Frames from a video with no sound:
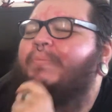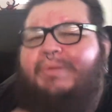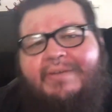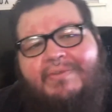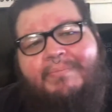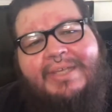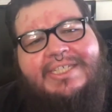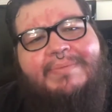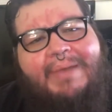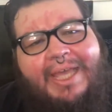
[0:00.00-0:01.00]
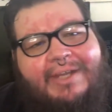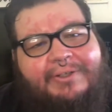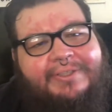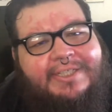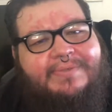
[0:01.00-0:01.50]
bit of a mixed bag
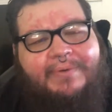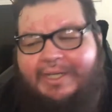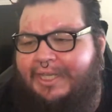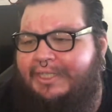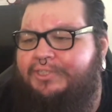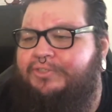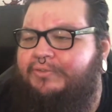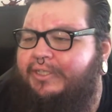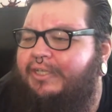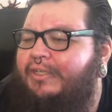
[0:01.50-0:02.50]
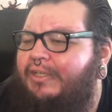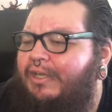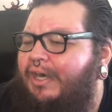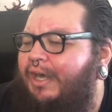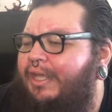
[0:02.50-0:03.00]
on this one, actually.
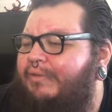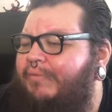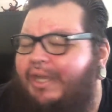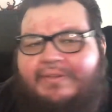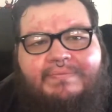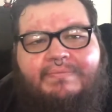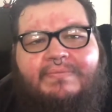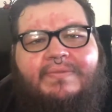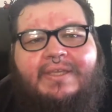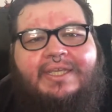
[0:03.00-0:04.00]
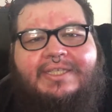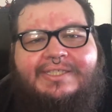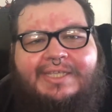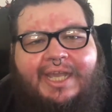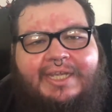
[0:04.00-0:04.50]
I think its
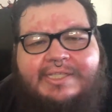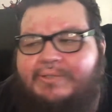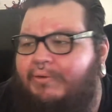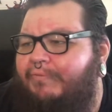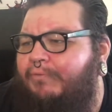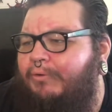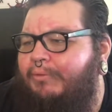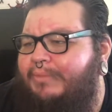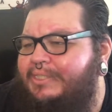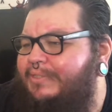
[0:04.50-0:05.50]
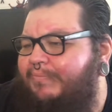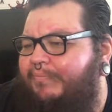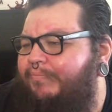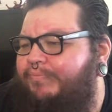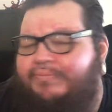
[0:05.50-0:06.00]
dinosaur form is
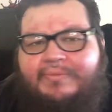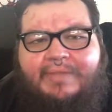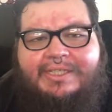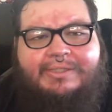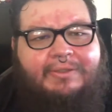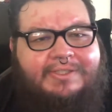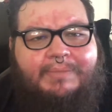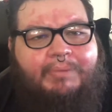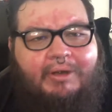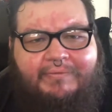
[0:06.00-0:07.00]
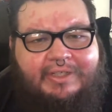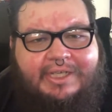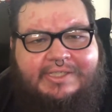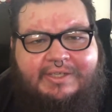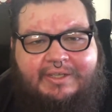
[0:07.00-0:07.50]
as close to perfect
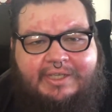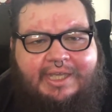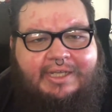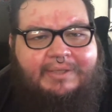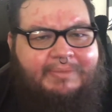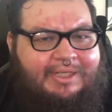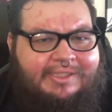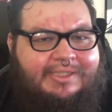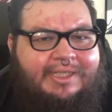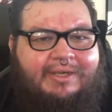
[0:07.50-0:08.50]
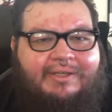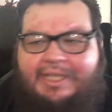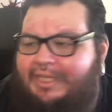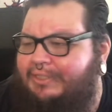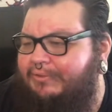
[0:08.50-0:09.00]
as you can get. I mean, it's a
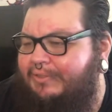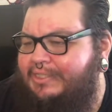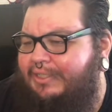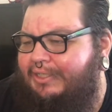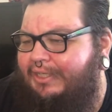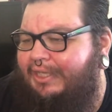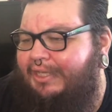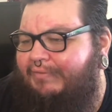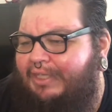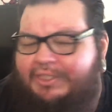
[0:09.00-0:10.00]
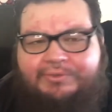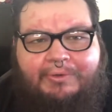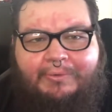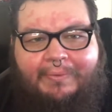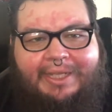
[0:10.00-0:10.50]
pterodactyl. It's not going to have
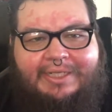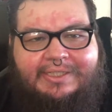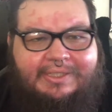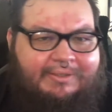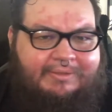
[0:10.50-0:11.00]
actual wings.